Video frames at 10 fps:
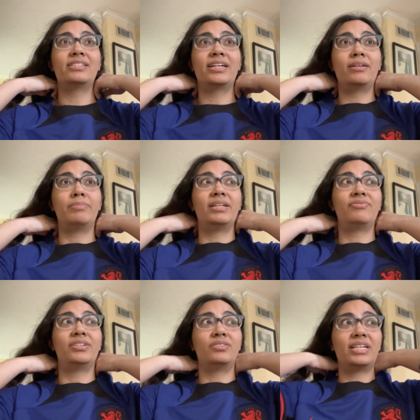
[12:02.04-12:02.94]
there, but it
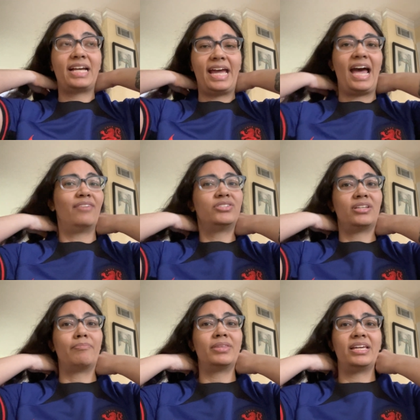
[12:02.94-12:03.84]
feels like I have
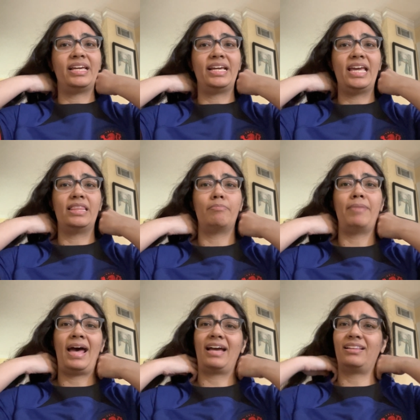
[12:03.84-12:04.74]
something in the
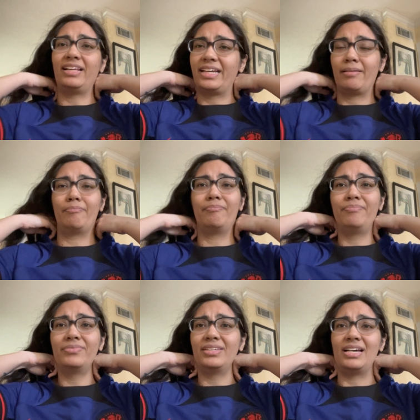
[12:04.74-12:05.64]
back, like a
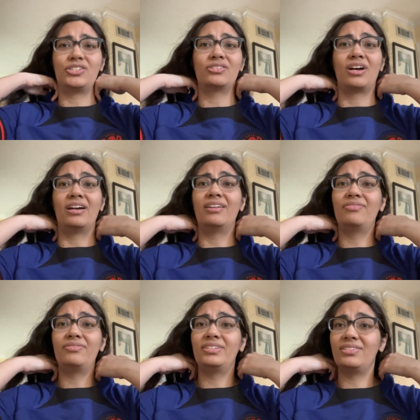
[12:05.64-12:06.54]
scarf
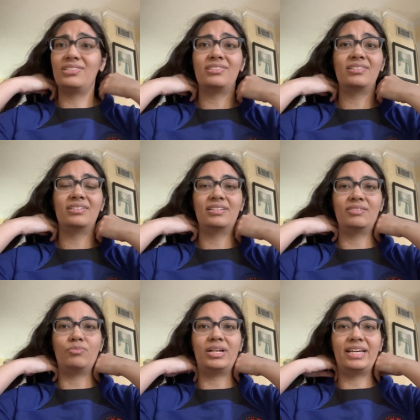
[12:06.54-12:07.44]
is
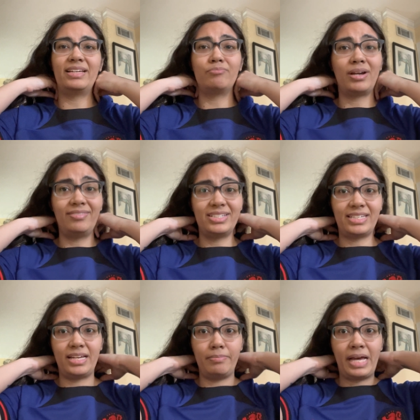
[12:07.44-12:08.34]
what I can probably
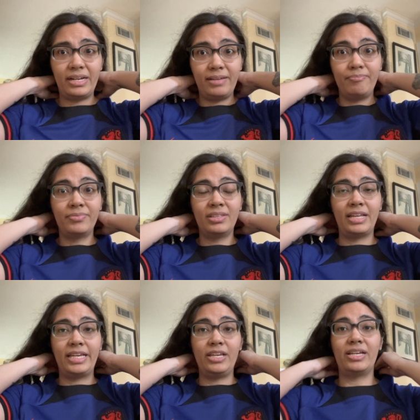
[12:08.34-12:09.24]
say about it.
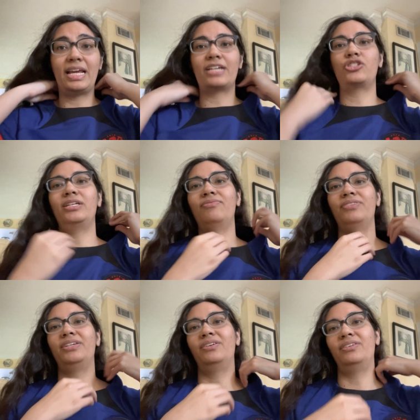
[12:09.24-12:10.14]
Like you can actually
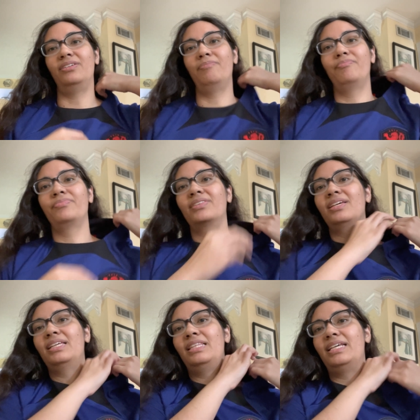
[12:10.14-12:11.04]
feel
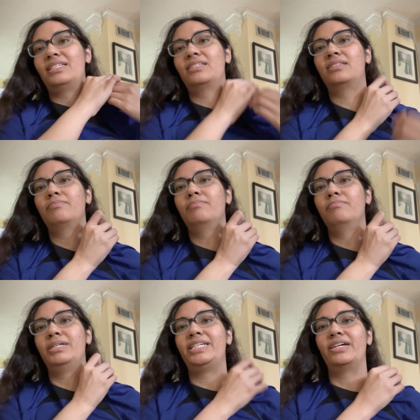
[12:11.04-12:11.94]
this
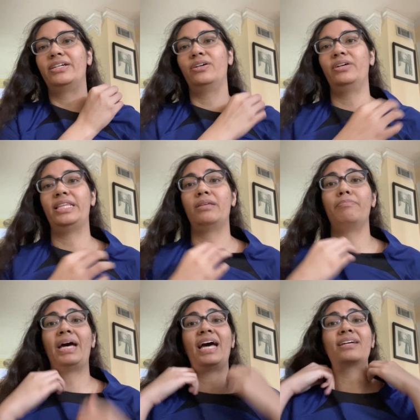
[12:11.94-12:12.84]
material in the
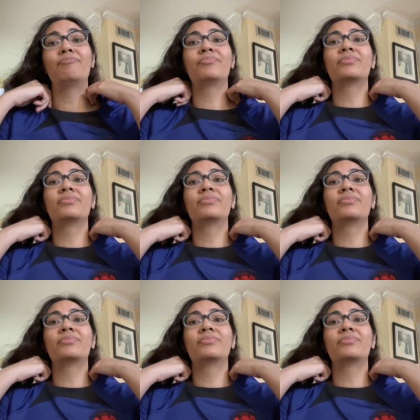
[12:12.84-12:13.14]
back,